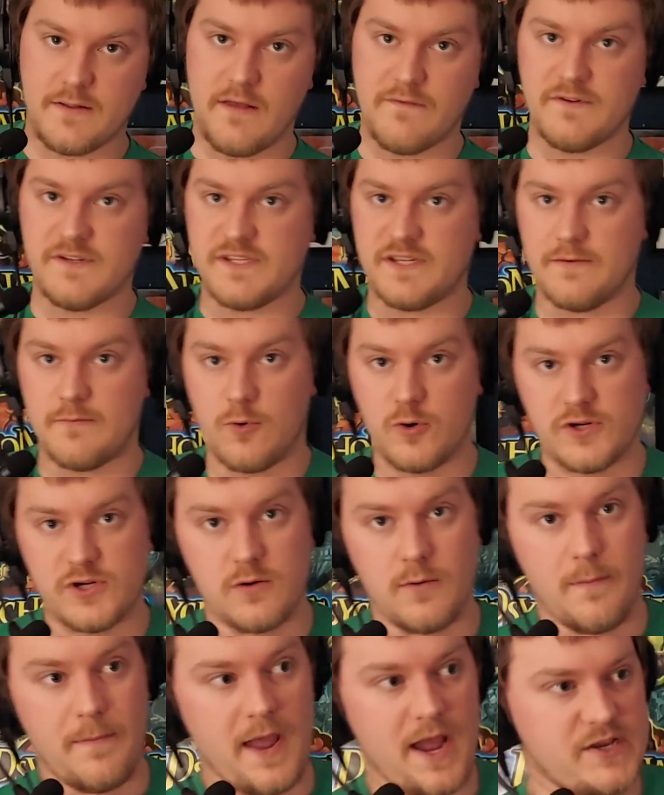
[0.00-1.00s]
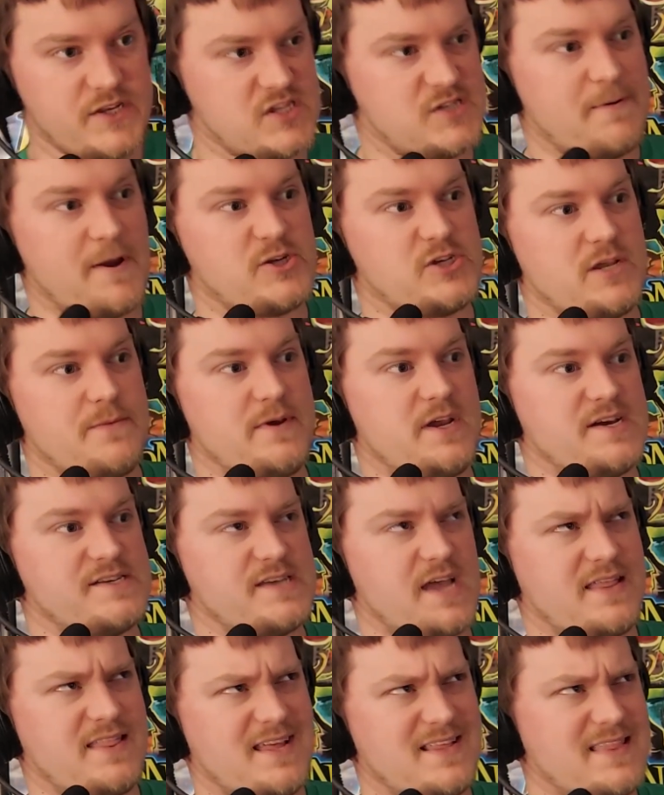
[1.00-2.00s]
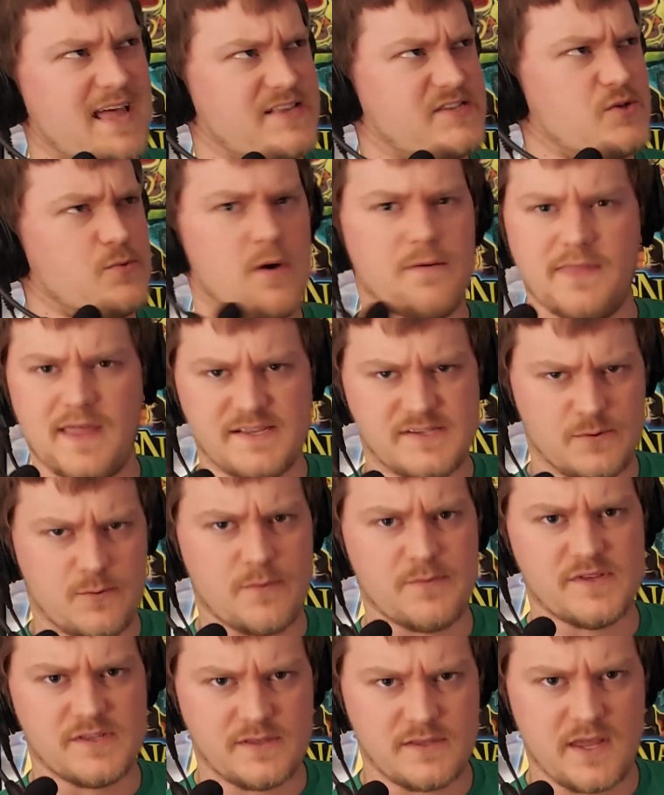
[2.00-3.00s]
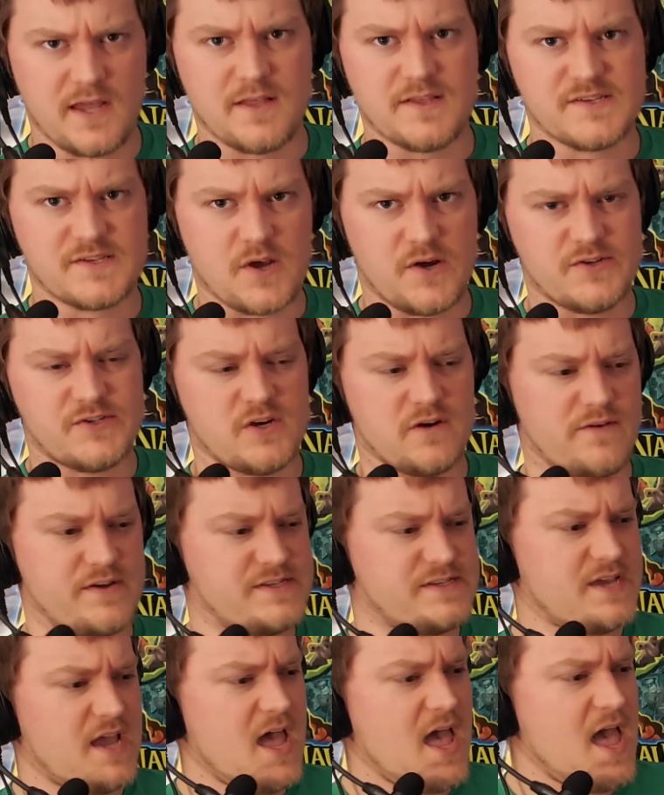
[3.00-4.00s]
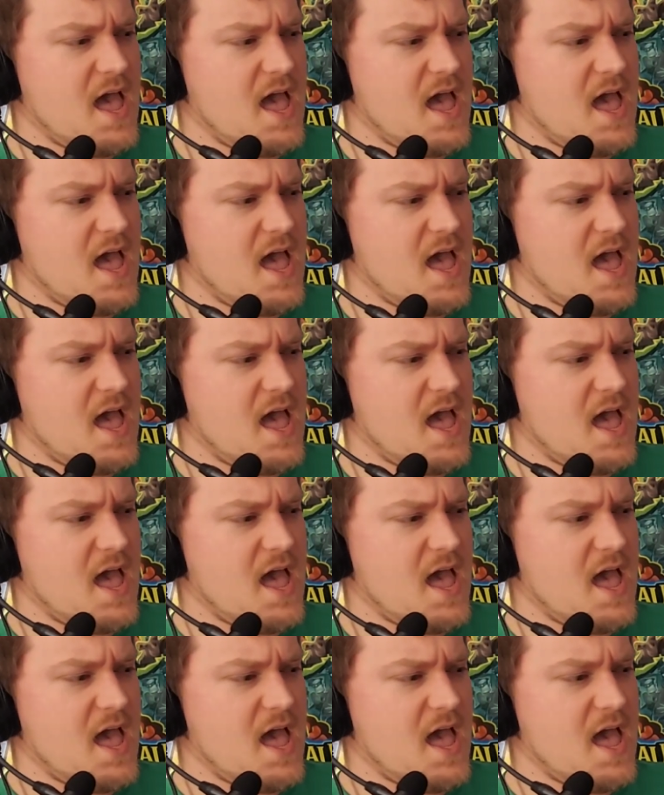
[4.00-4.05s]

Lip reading: Love to see more Tournament Packs, especially because I think that's the one with King of the Skull Servants,